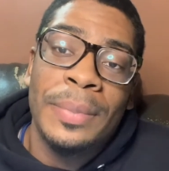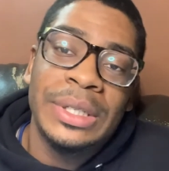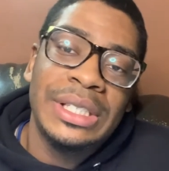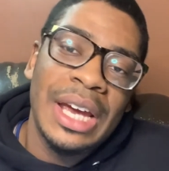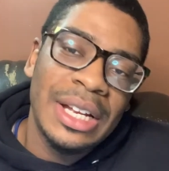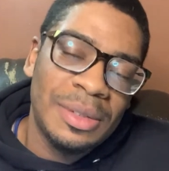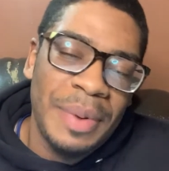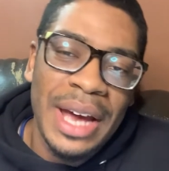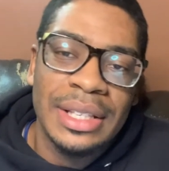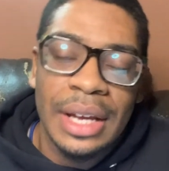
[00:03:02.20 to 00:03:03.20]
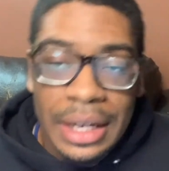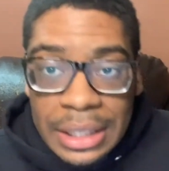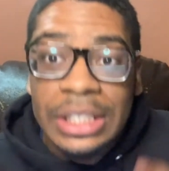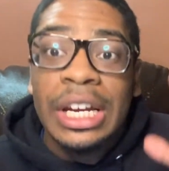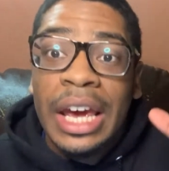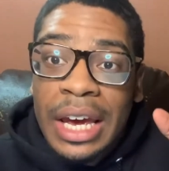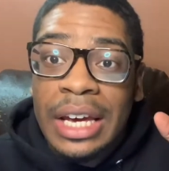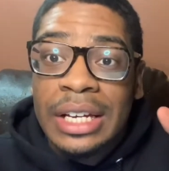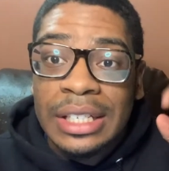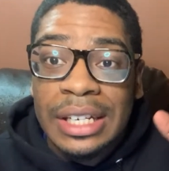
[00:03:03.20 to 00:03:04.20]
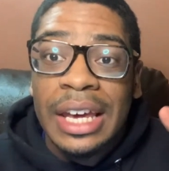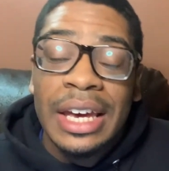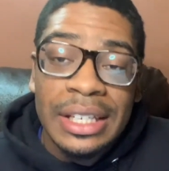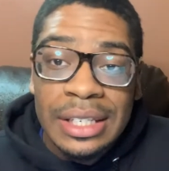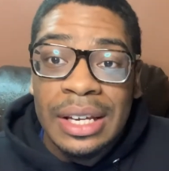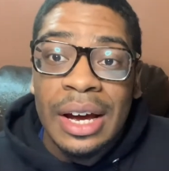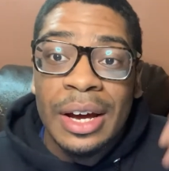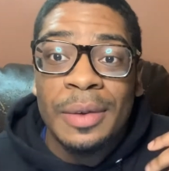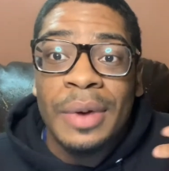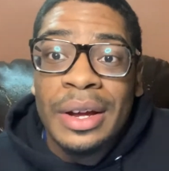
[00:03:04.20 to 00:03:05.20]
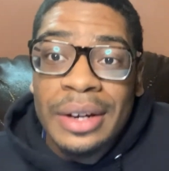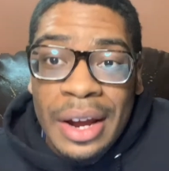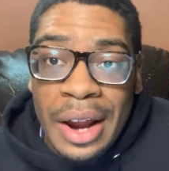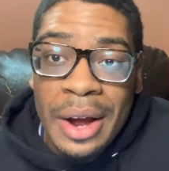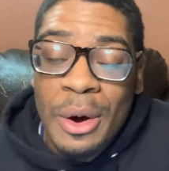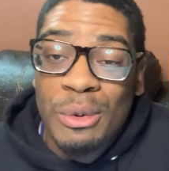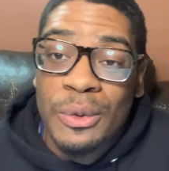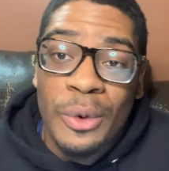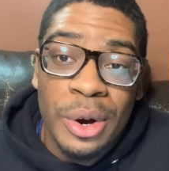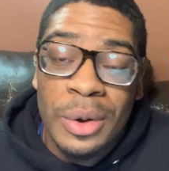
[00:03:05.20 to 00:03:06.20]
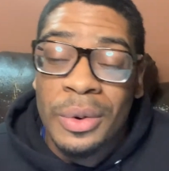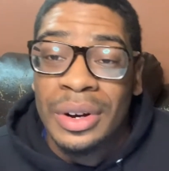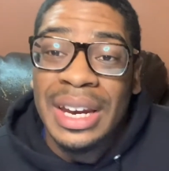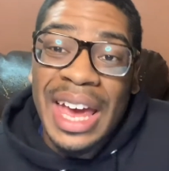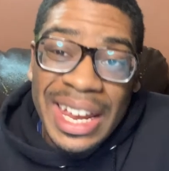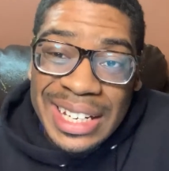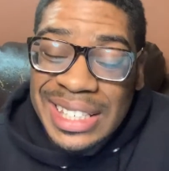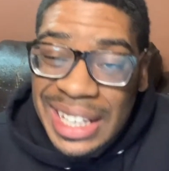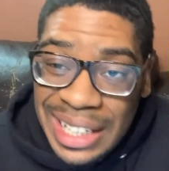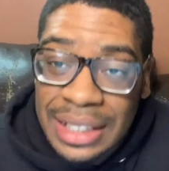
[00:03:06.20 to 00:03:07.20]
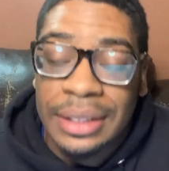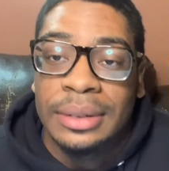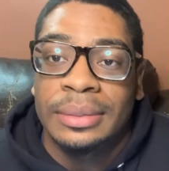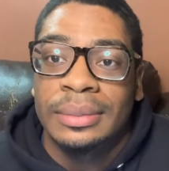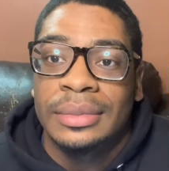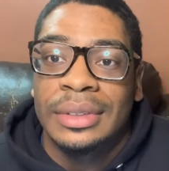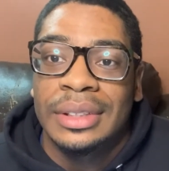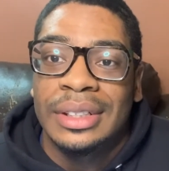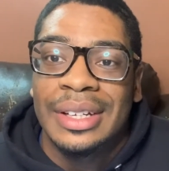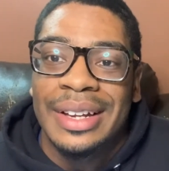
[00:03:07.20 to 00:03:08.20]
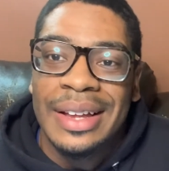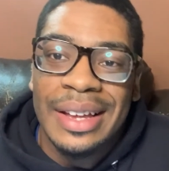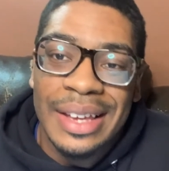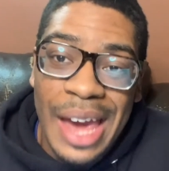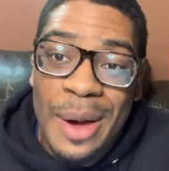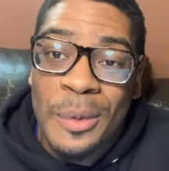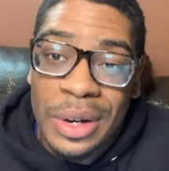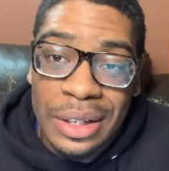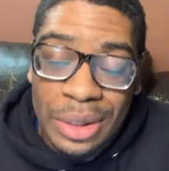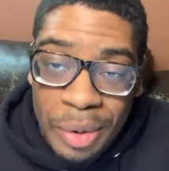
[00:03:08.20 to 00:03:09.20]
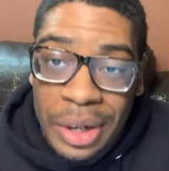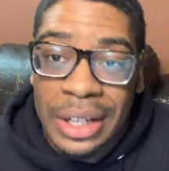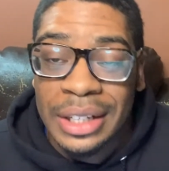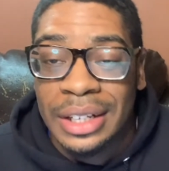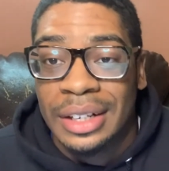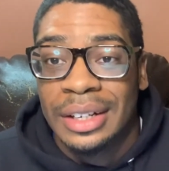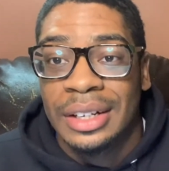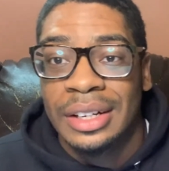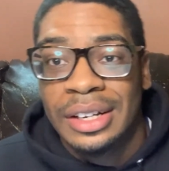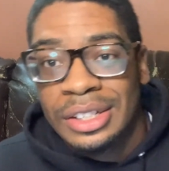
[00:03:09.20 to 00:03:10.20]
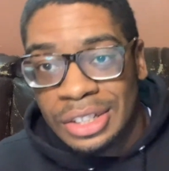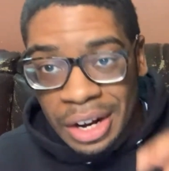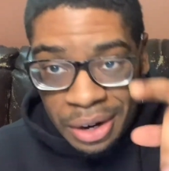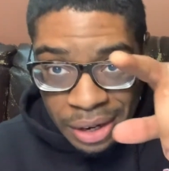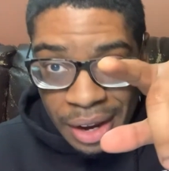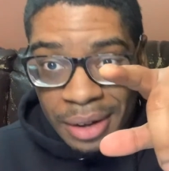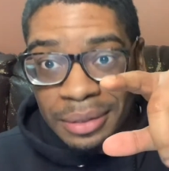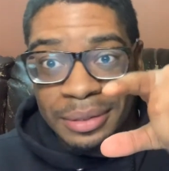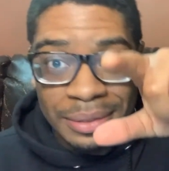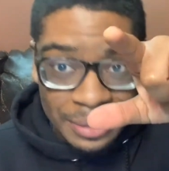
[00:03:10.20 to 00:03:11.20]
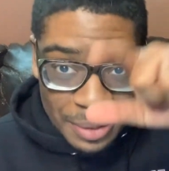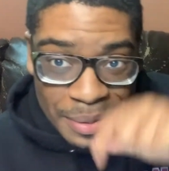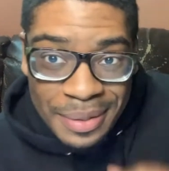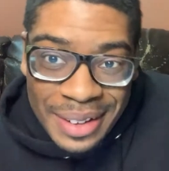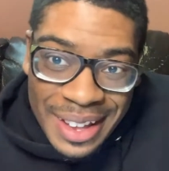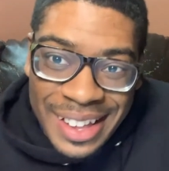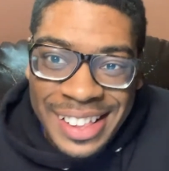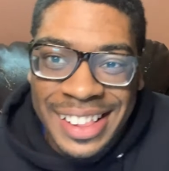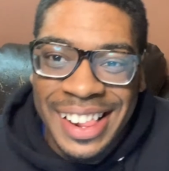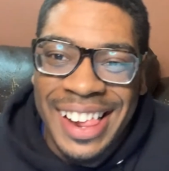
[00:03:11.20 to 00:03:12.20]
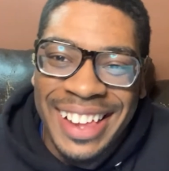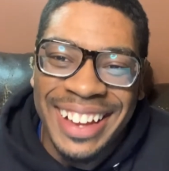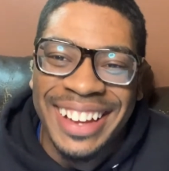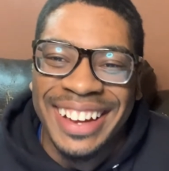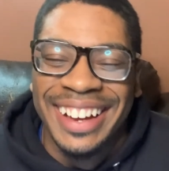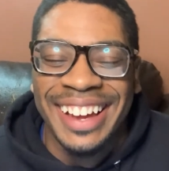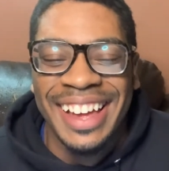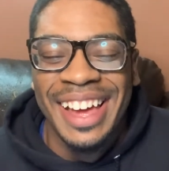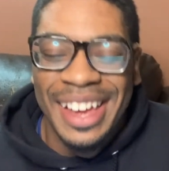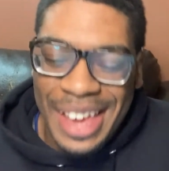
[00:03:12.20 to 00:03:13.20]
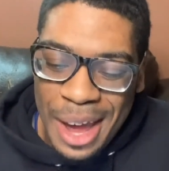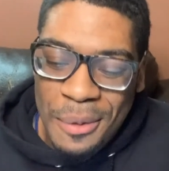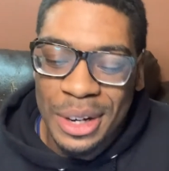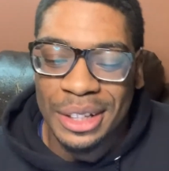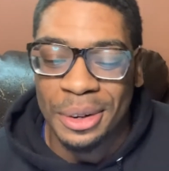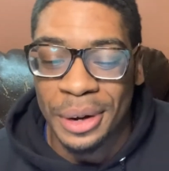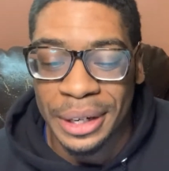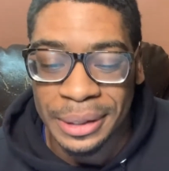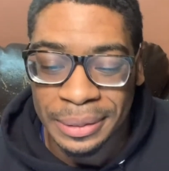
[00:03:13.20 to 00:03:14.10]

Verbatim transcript: change back, uh, change the hands of time, and and, and go for forty-one, eight and ten, game winning three. Shout out Kev. Game winning three.